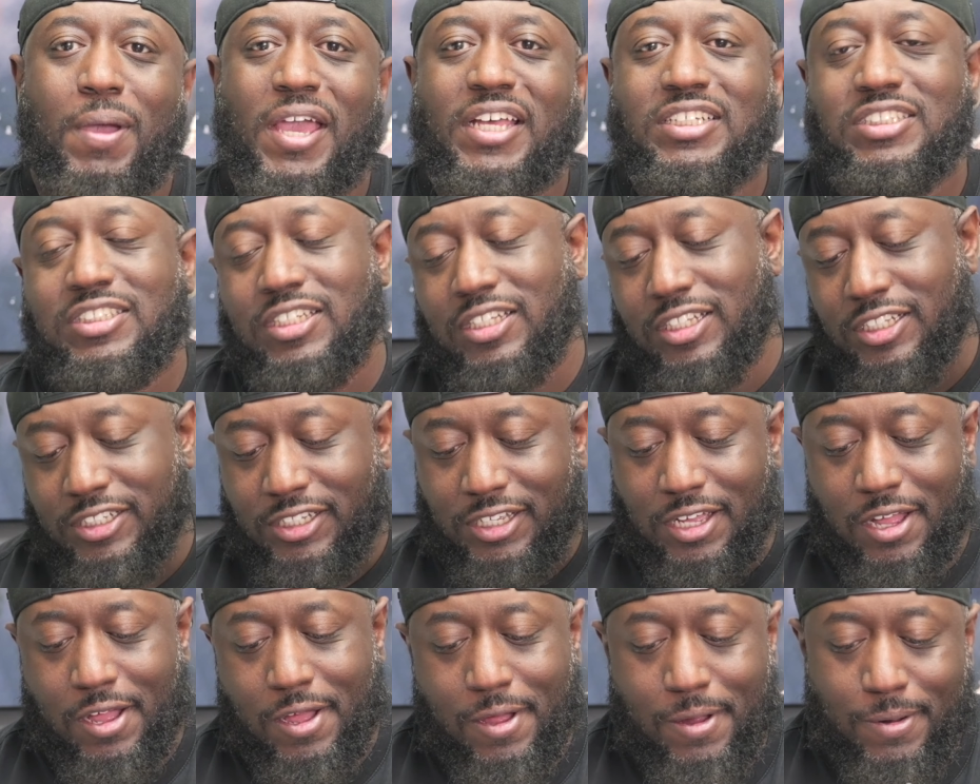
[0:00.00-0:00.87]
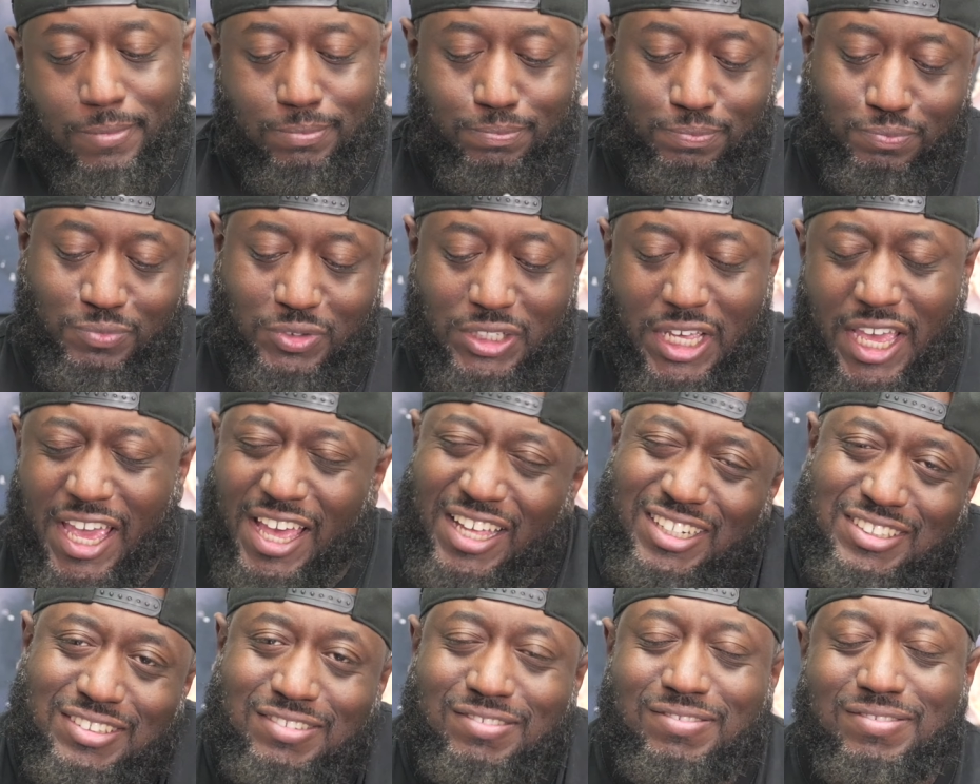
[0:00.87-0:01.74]
Basically, a
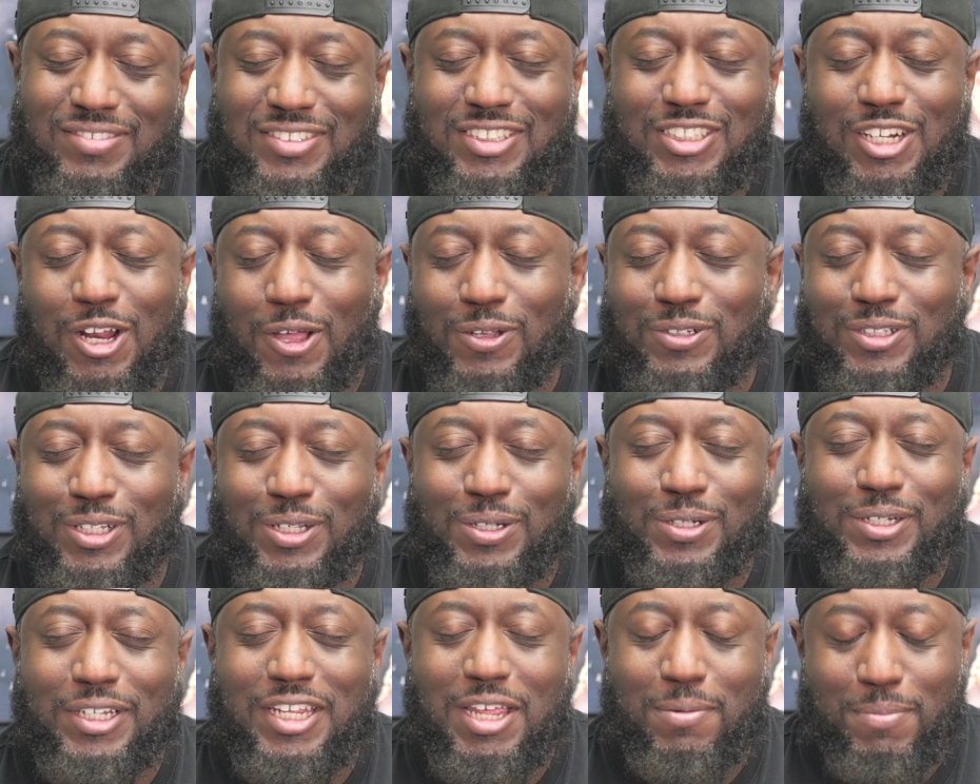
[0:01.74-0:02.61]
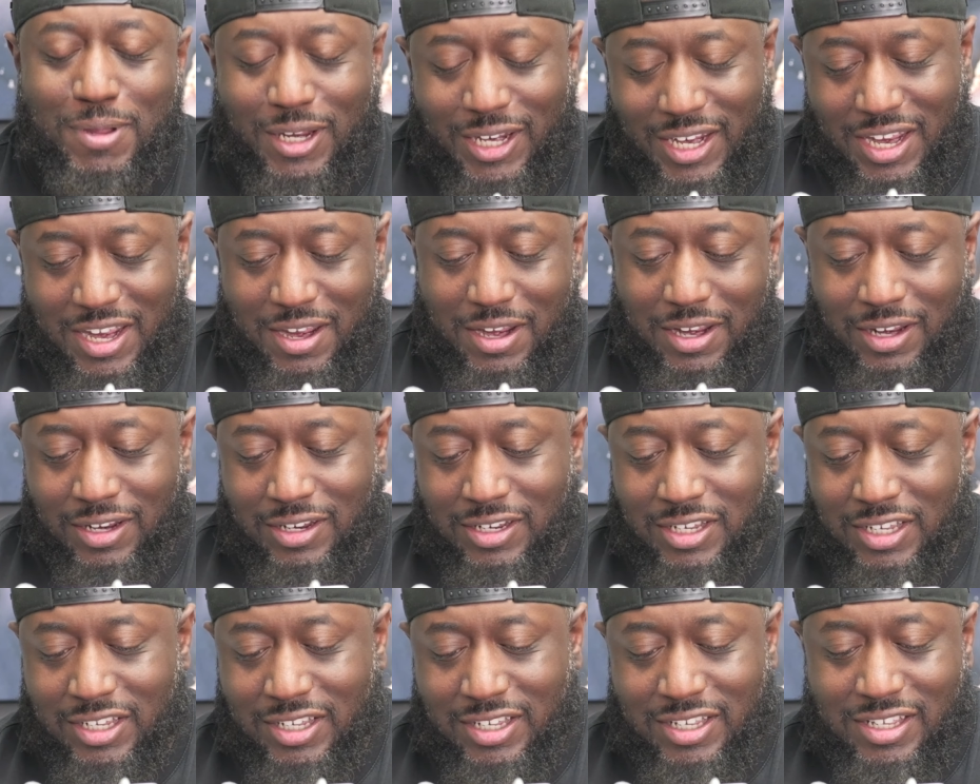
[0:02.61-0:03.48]
little gimmicky,
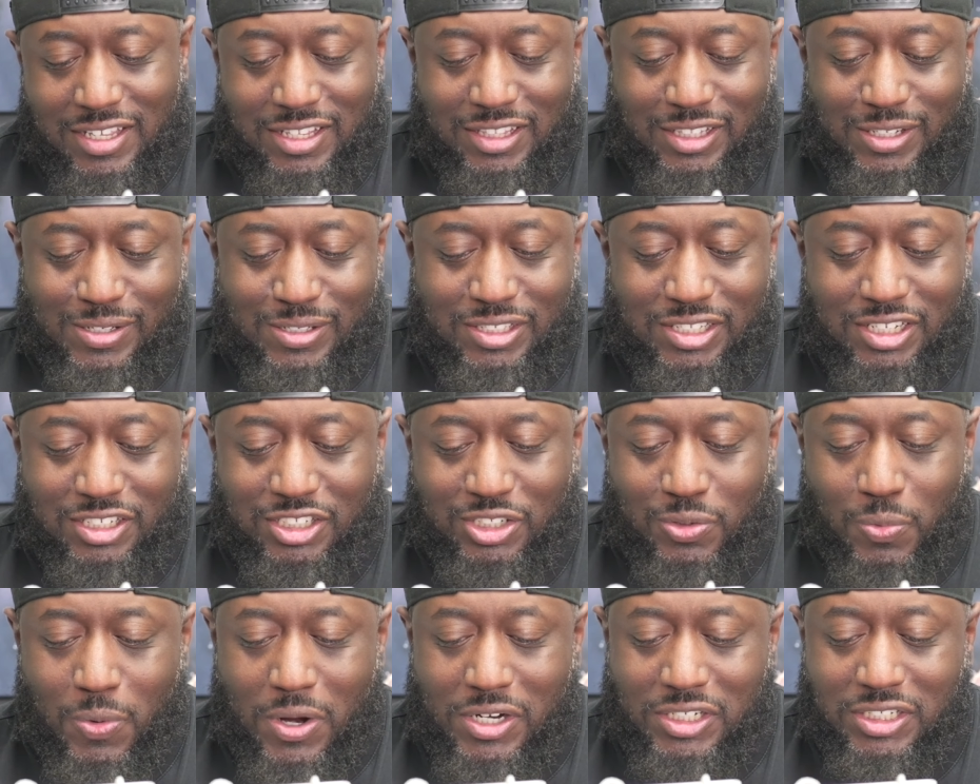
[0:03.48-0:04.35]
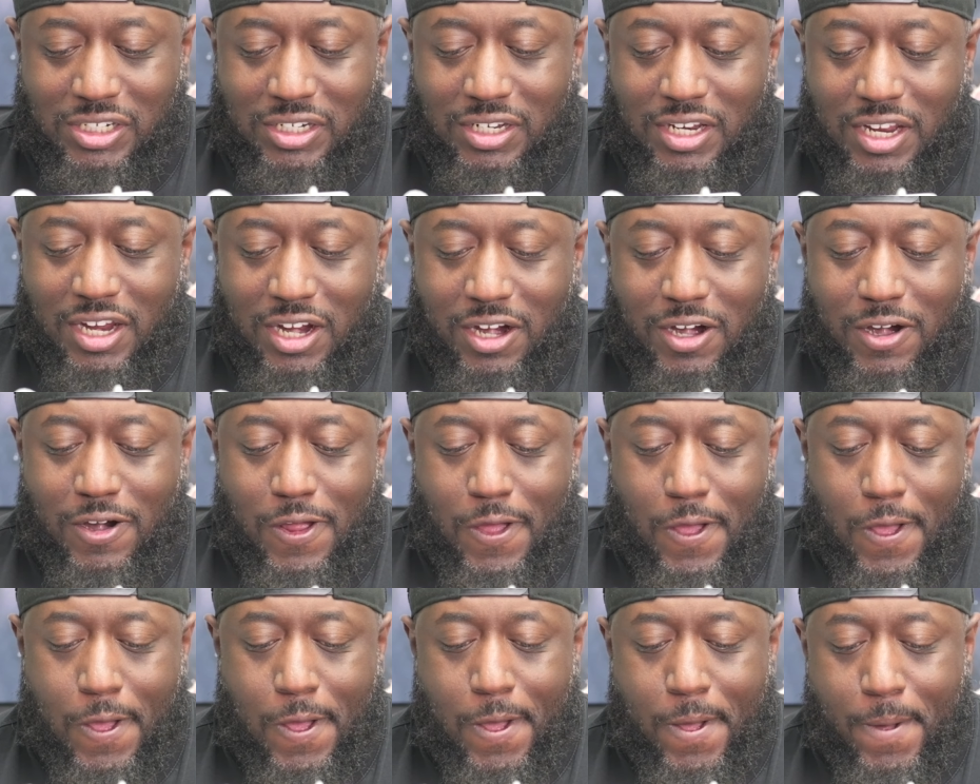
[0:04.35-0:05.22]
little situation there.
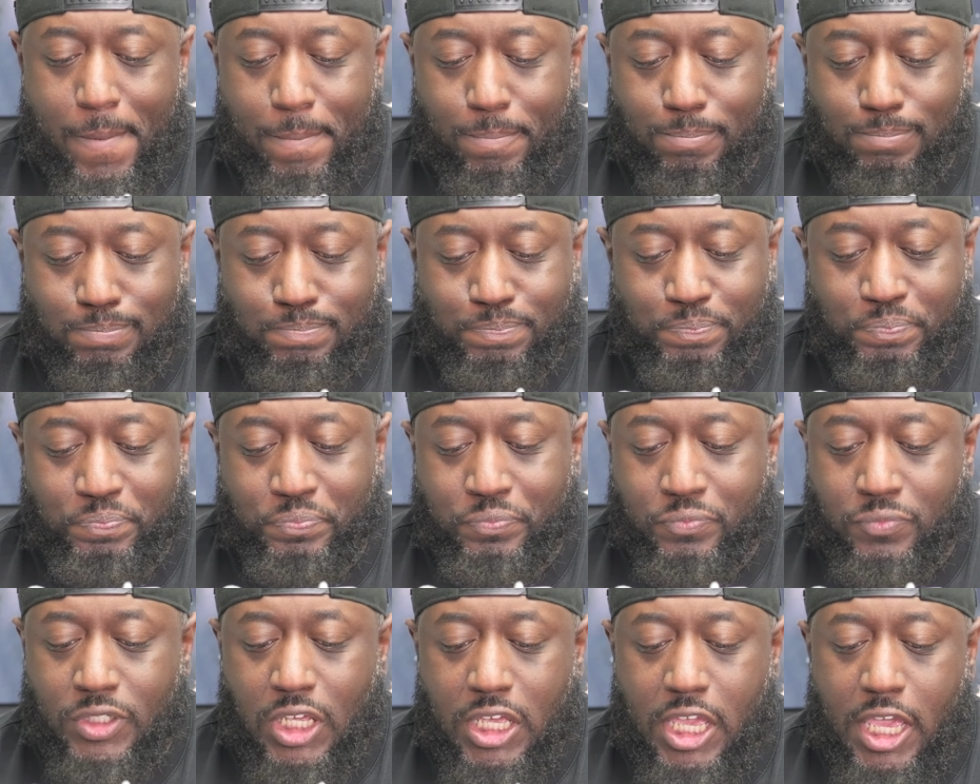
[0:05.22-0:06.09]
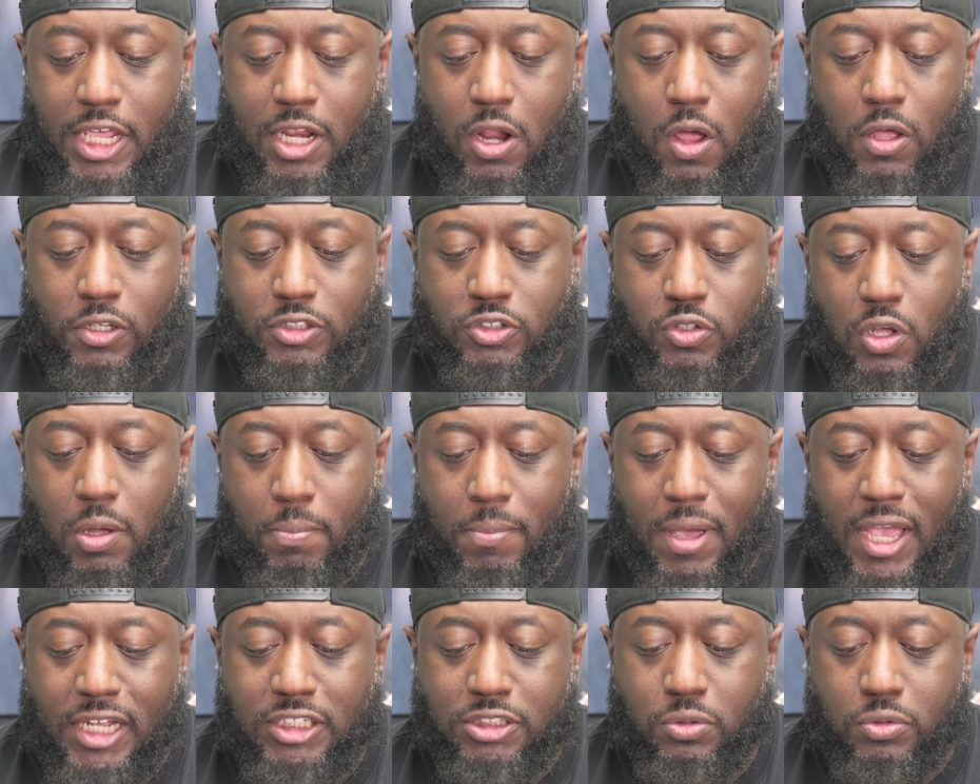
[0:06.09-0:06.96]
And also a
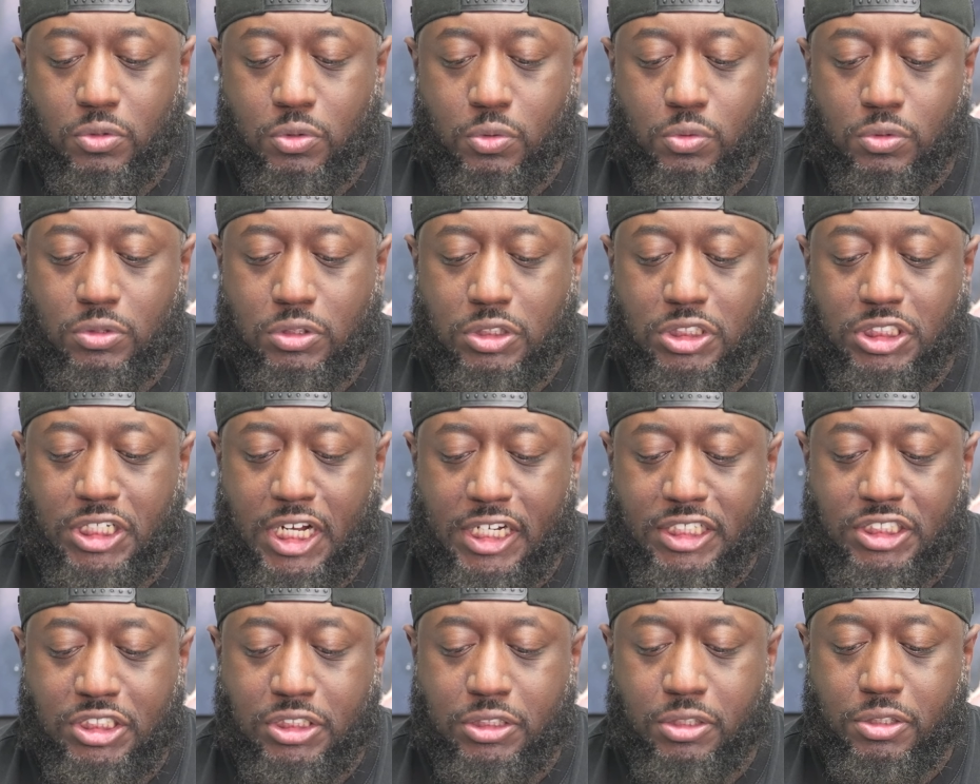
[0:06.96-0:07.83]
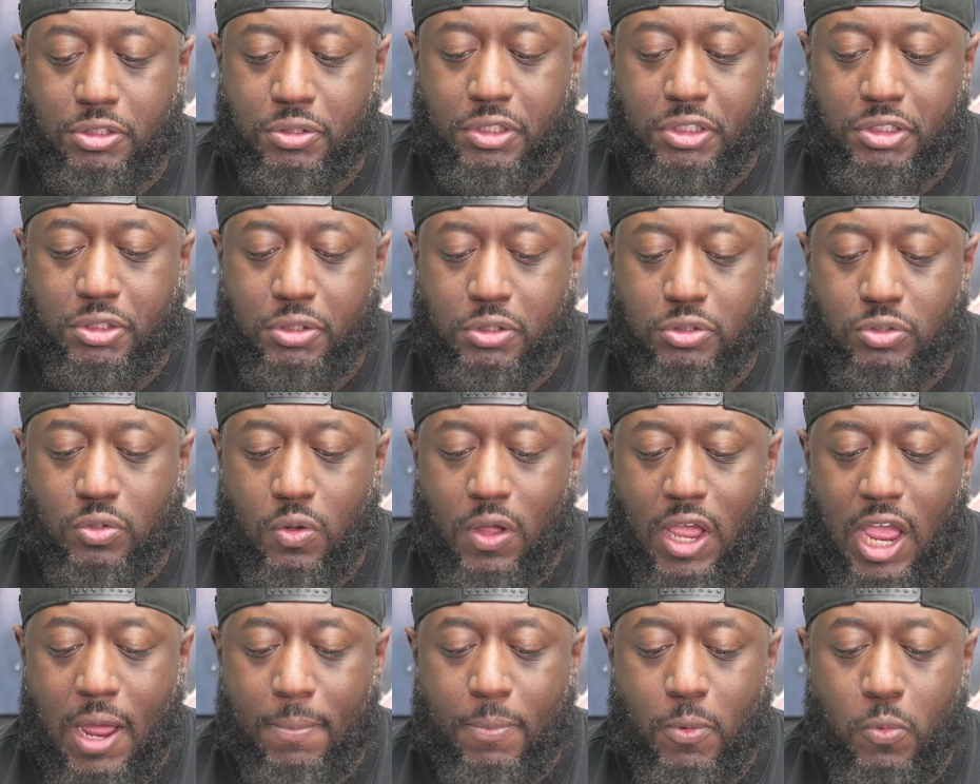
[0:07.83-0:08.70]
magical new gesture you can use
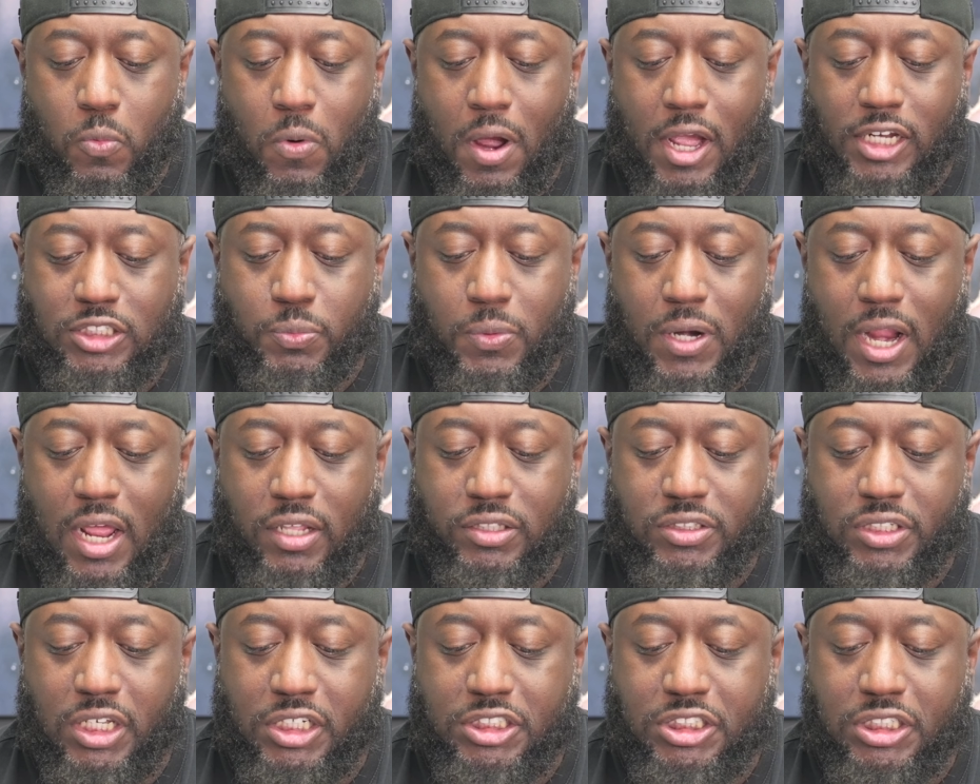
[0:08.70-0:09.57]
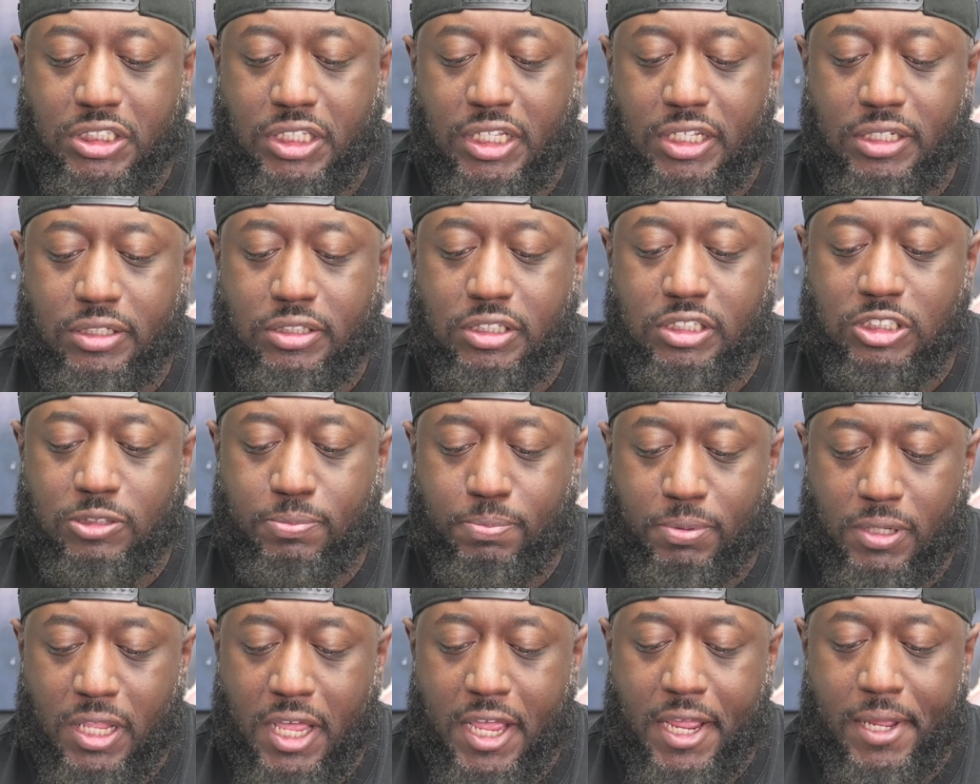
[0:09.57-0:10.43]
on Apple Watch without touching the
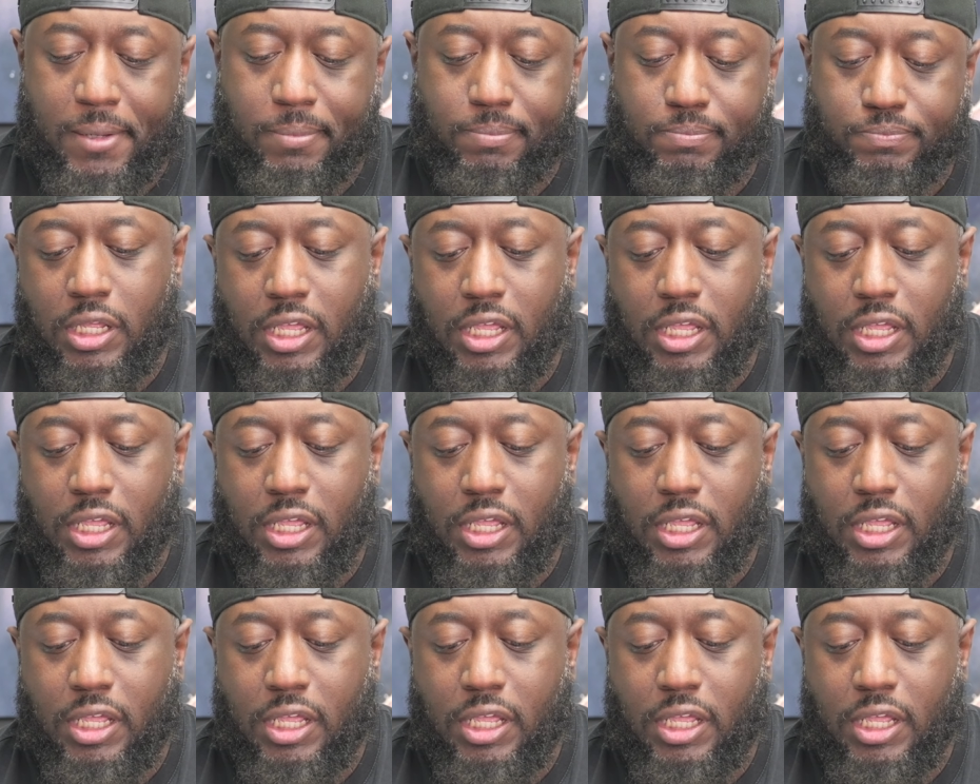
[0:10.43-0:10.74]
display.